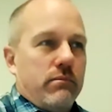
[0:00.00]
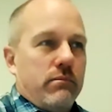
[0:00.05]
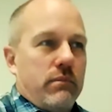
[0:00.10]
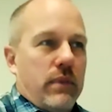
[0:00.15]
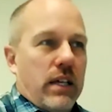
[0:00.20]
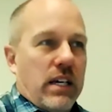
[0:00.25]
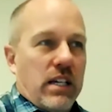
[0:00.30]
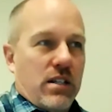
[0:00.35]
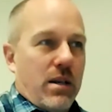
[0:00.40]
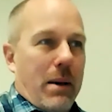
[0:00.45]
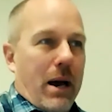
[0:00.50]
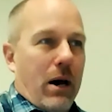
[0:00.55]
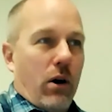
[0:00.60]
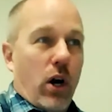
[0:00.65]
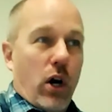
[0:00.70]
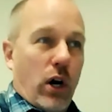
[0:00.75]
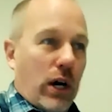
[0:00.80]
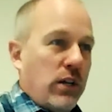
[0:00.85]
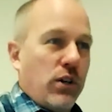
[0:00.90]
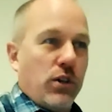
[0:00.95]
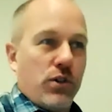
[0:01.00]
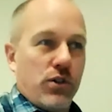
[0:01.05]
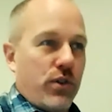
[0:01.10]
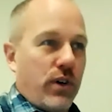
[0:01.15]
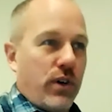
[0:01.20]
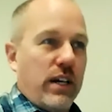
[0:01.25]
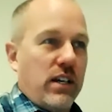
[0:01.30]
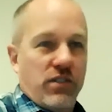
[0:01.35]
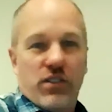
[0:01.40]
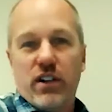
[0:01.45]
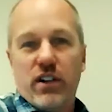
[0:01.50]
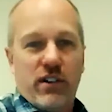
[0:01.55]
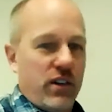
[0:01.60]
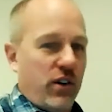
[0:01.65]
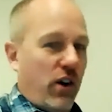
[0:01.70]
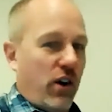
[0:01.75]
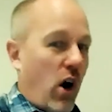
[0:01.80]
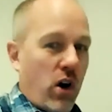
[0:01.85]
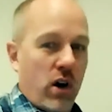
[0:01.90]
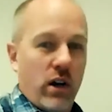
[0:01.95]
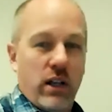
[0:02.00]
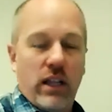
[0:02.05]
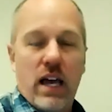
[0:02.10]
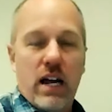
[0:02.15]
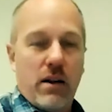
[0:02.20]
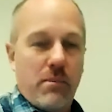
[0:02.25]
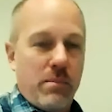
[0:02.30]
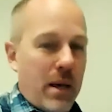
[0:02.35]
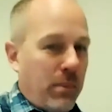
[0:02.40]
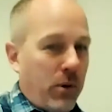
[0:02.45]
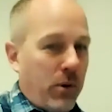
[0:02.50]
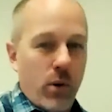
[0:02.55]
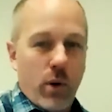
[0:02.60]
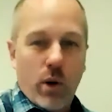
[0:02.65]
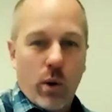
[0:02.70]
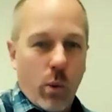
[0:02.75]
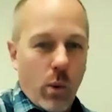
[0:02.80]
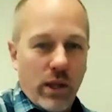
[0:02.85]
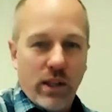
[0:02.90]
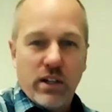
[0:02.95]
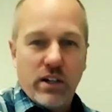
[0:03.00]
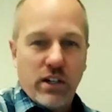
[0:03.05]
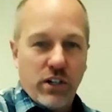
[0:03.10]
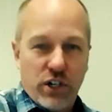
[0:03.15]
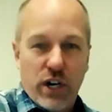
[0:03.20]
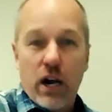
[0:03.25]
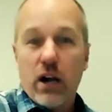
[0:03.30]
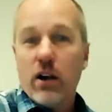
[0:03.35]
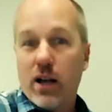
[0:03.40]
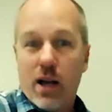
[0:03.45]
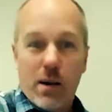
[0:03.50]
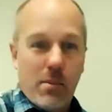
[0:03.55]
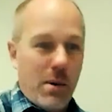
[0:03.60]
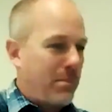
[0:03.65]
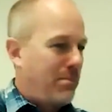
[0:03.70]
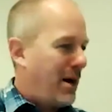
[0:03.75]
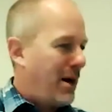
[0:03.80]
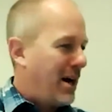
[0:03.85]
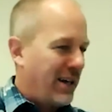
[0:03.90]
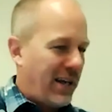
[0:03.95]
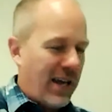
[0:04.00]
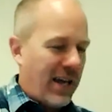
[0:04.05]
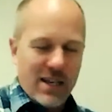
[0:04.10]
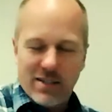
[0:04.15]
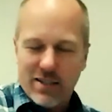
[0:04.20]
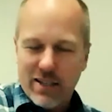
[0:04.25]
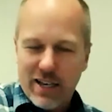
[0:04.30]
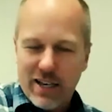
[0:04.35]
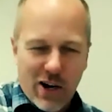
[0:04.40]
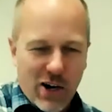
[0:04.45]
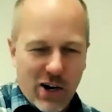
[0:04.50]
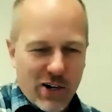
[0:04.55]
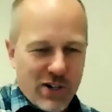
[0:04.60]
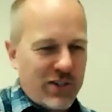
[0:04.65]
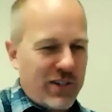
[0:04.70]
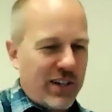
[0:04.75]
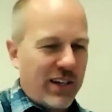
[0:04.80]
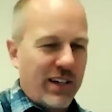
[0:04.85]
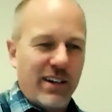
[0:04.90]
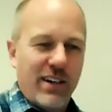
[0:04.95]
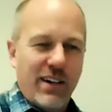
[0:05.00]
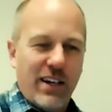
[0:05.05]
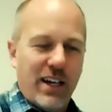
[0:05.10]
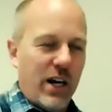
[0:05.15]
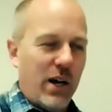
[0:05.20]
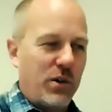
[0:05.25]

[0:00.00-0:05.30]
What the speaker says: things about our industry is that there are a lot of people who are willing to come on podcasts like ours and,